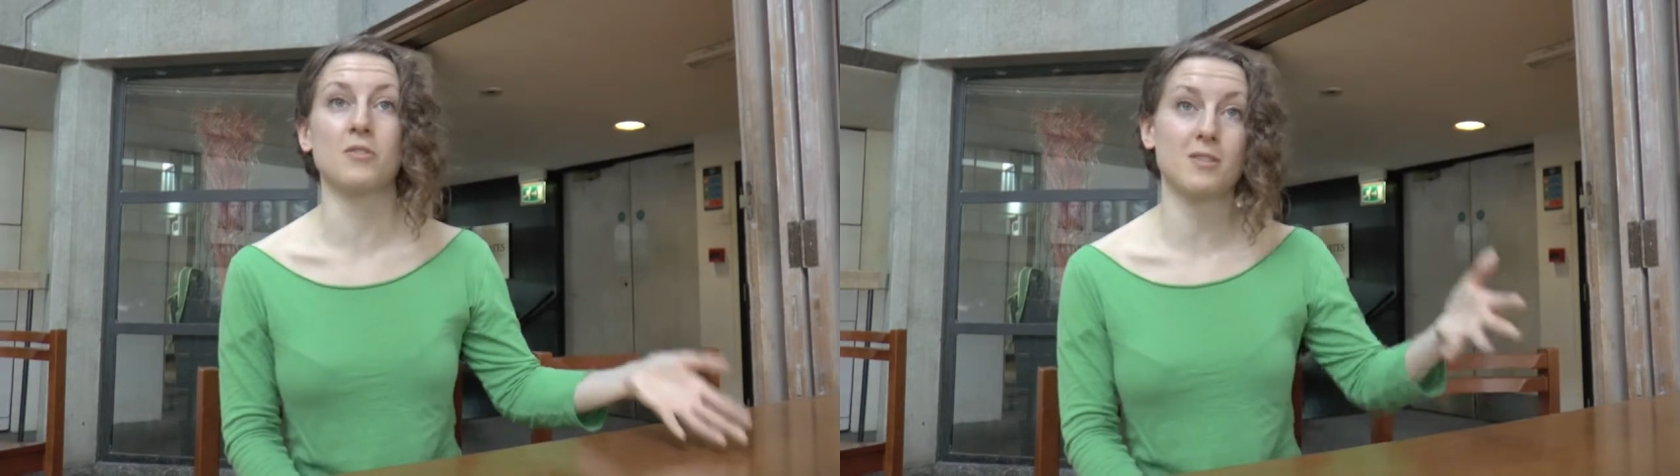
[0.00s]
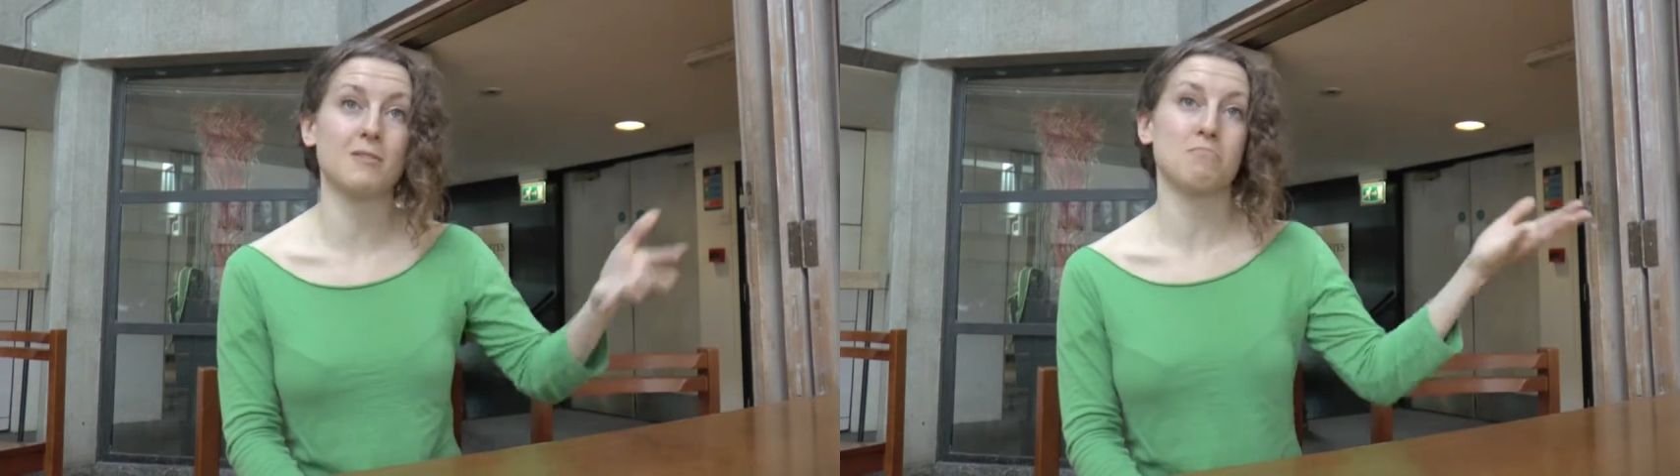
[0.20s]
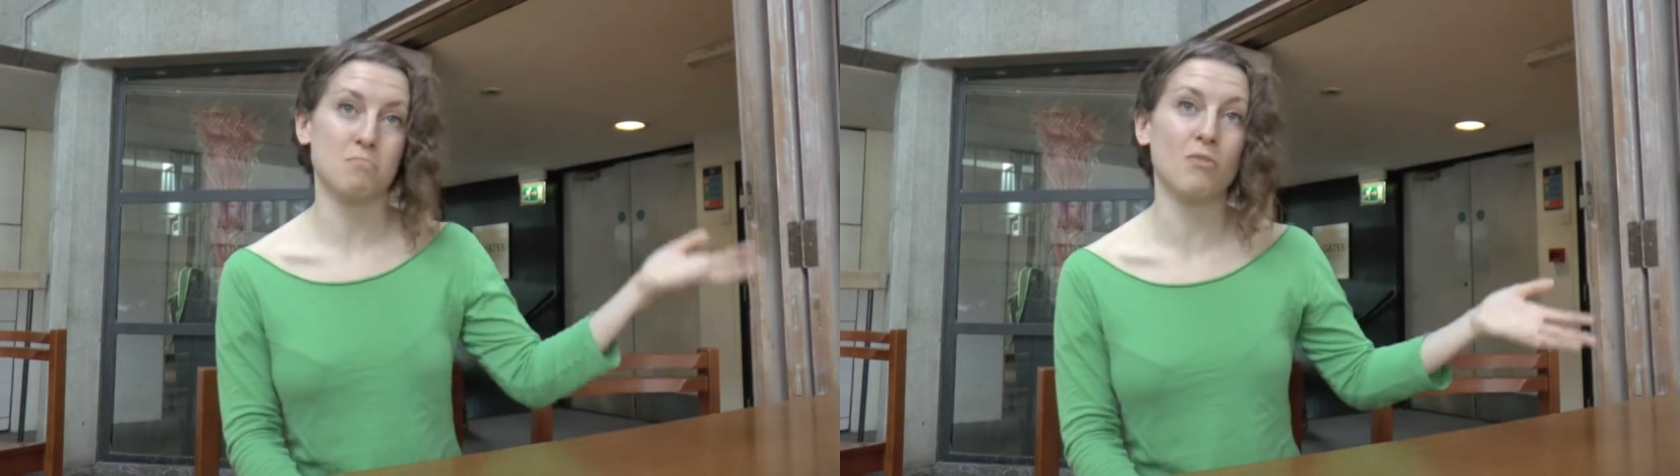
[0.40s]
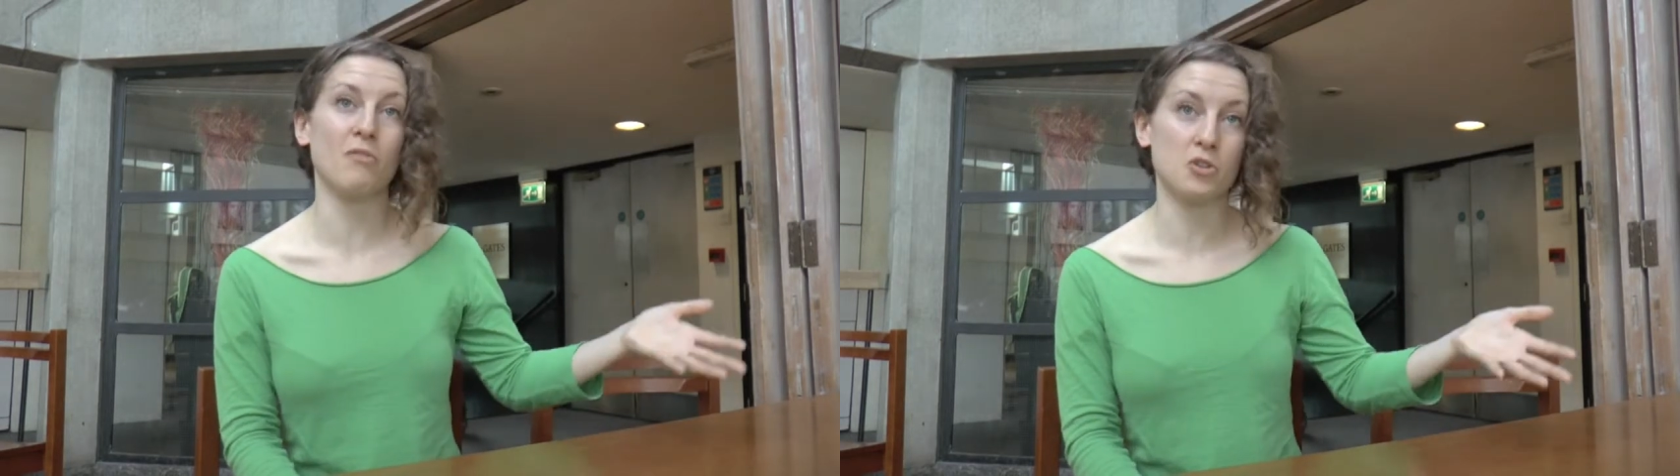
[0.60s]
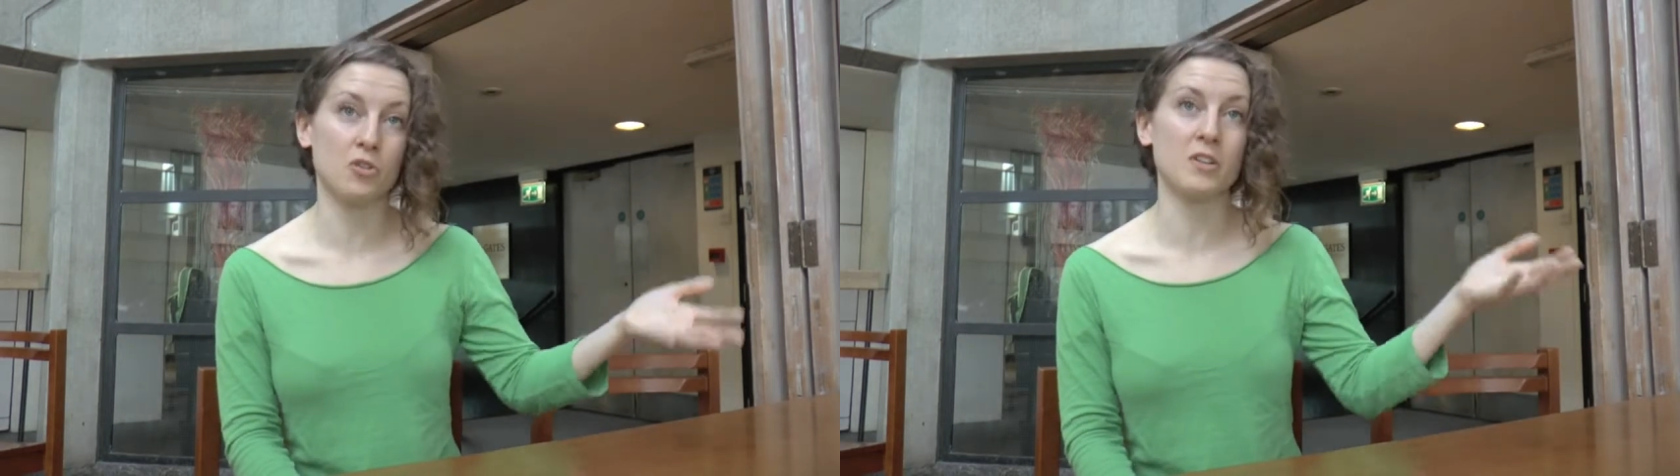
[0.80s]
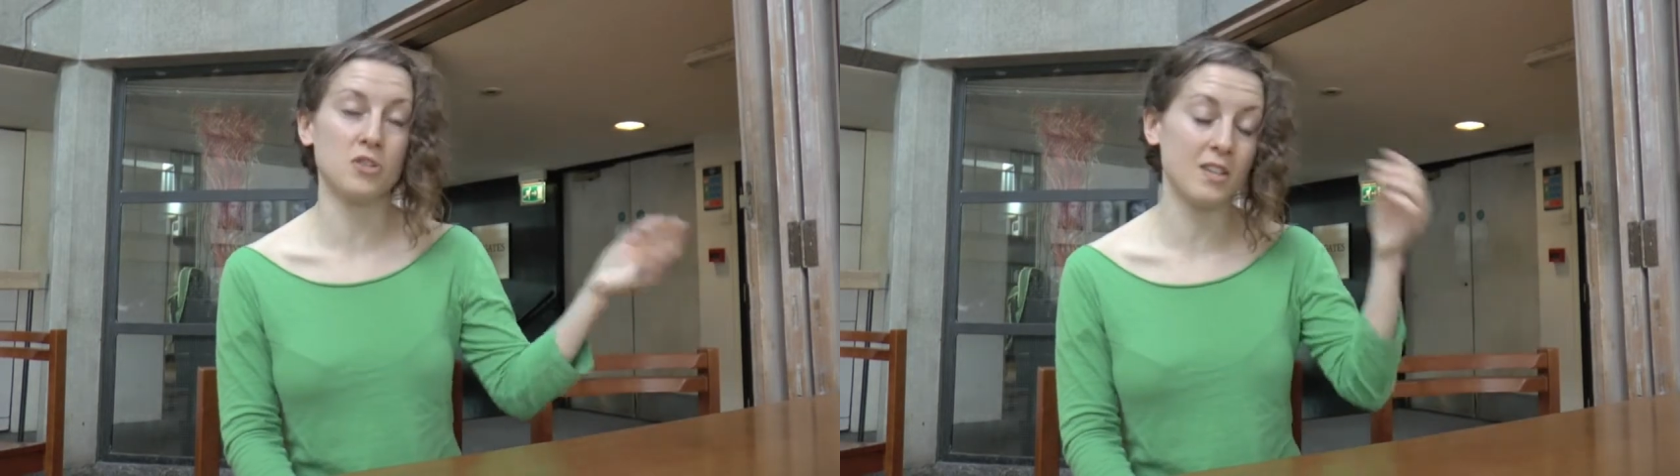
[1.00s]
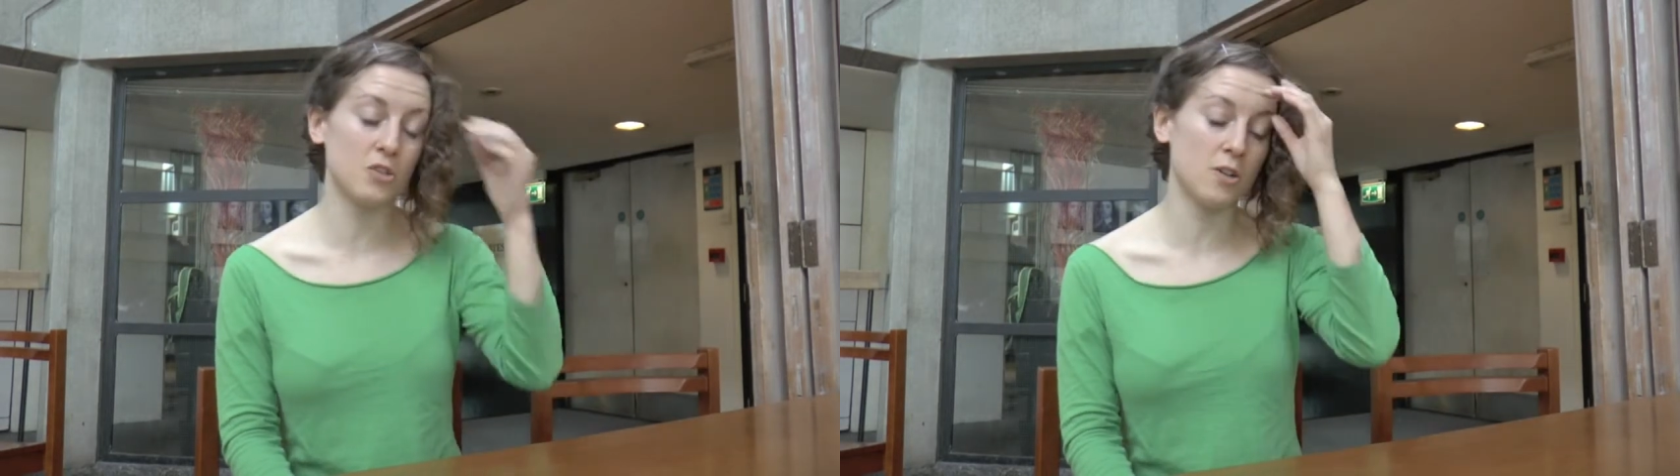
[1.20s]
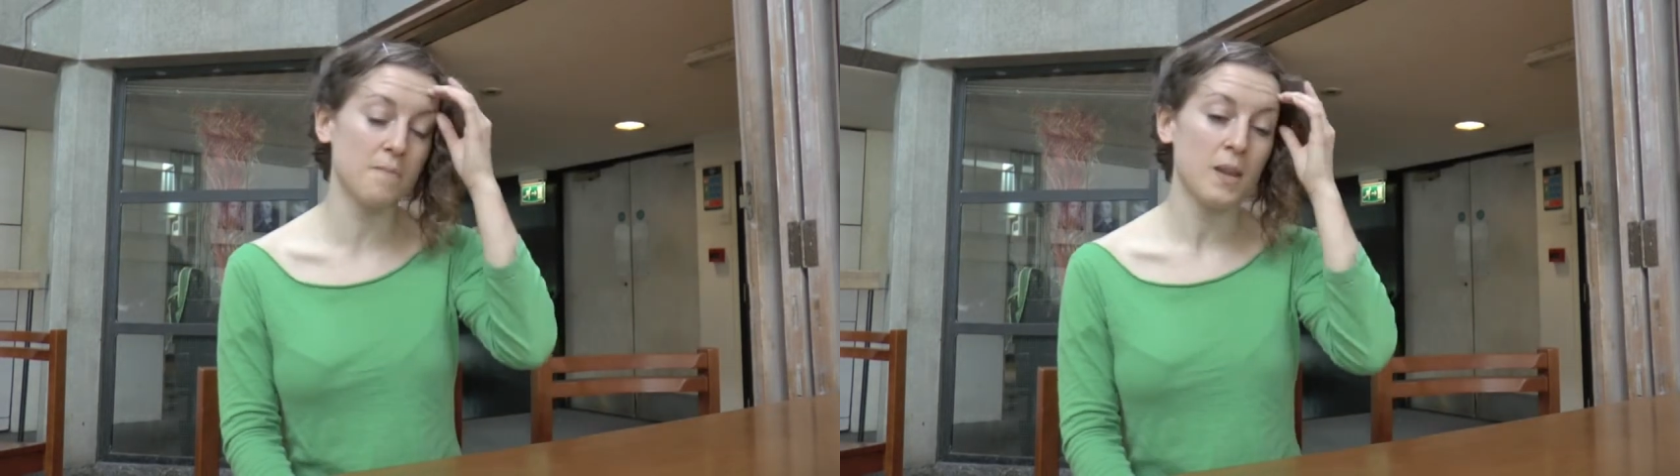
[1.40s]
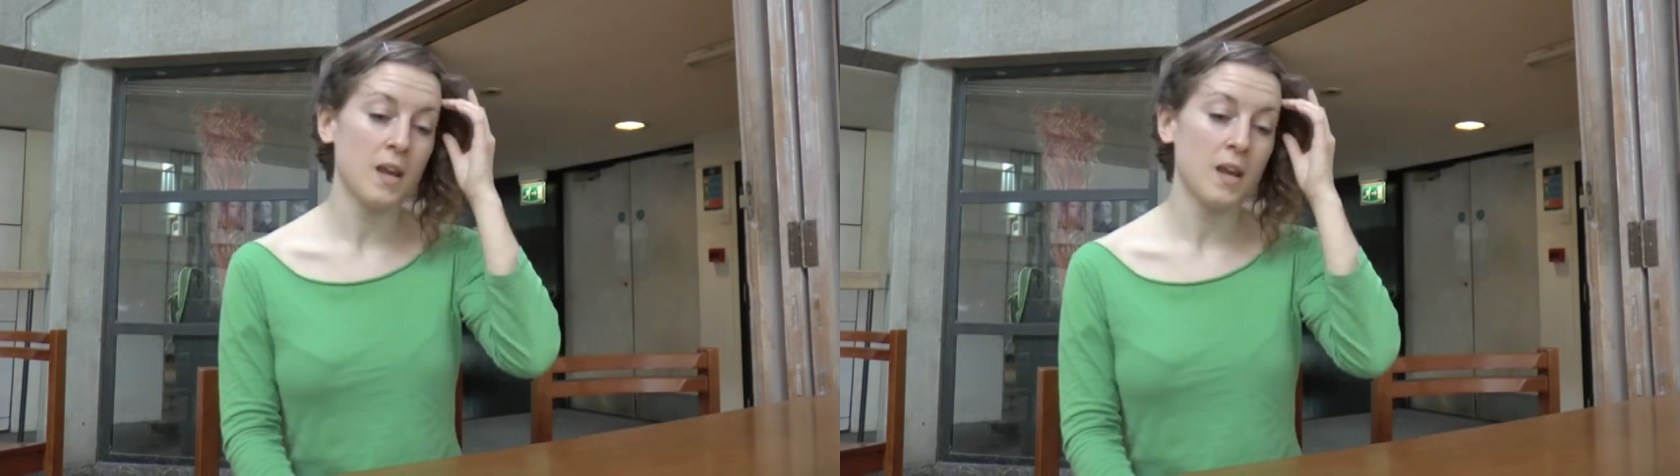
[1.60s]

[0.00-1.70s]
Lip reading: its provincial legislature.